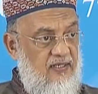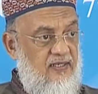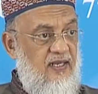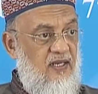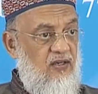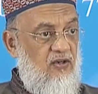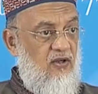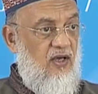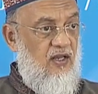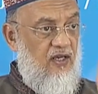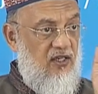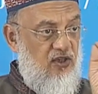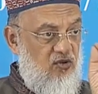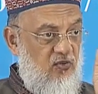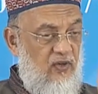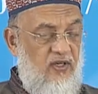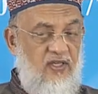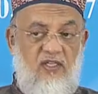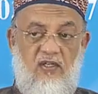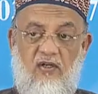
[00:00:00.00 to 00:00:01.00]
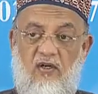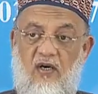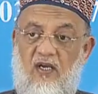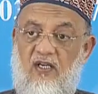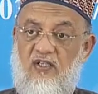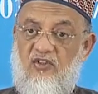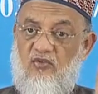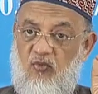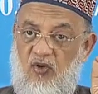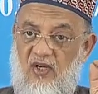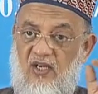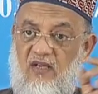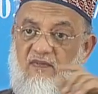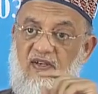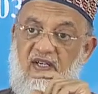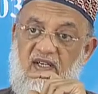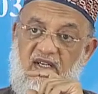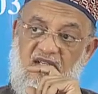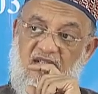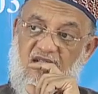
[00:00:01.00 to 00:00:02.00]
$10, $20,
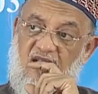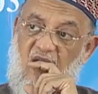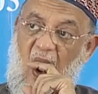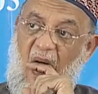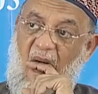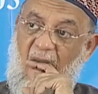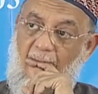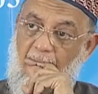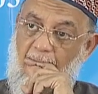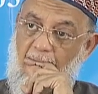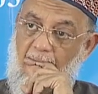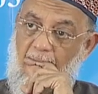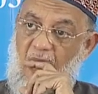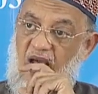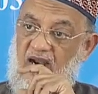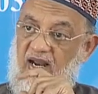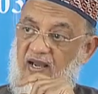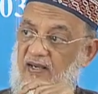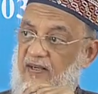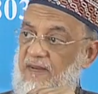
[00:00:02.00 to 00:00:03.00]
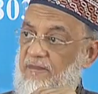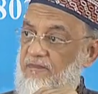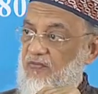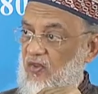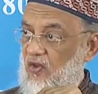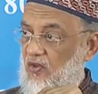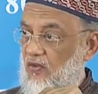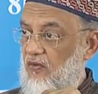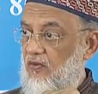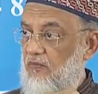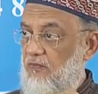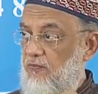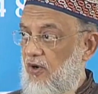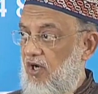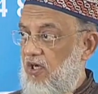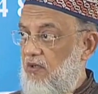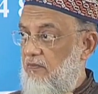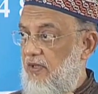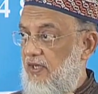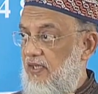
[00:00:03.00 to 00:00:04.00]
whatever it is, right?
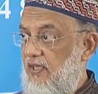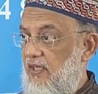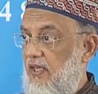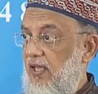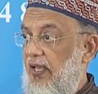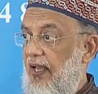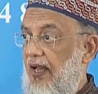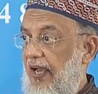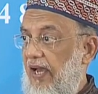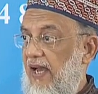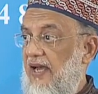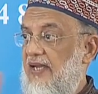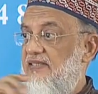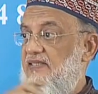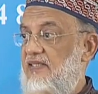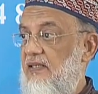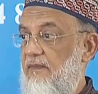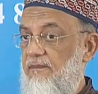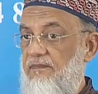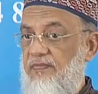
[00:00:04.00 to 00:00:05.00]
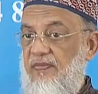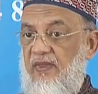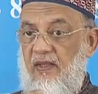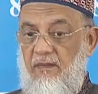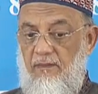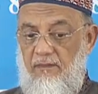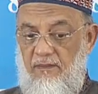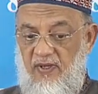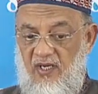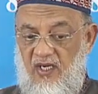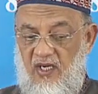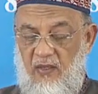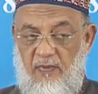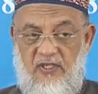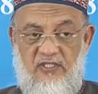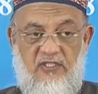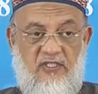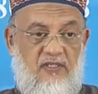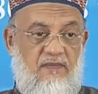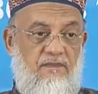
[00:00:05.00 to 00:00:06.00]
Pocket money, ask them, make a
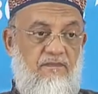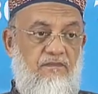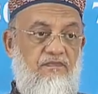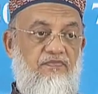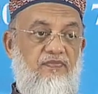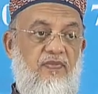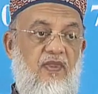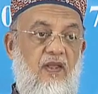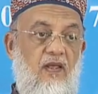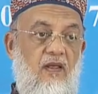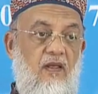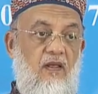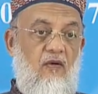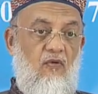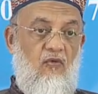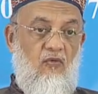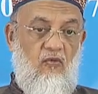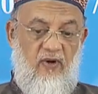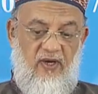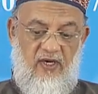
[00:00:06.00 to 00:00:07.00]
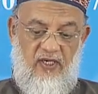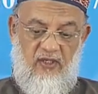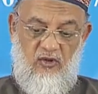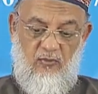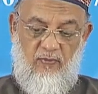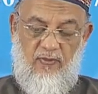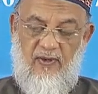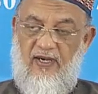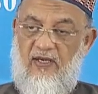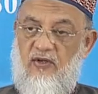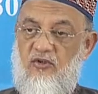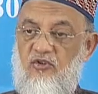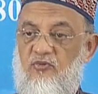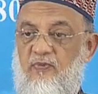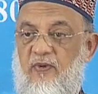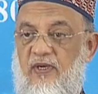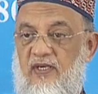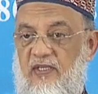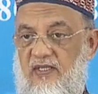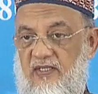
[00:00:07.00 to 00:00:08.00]
budget. Where do you plan to
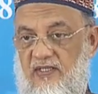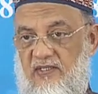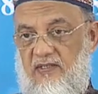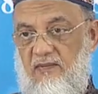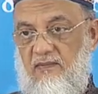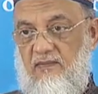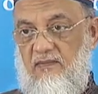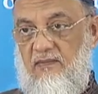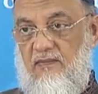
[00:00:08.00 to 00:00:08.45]
spend this?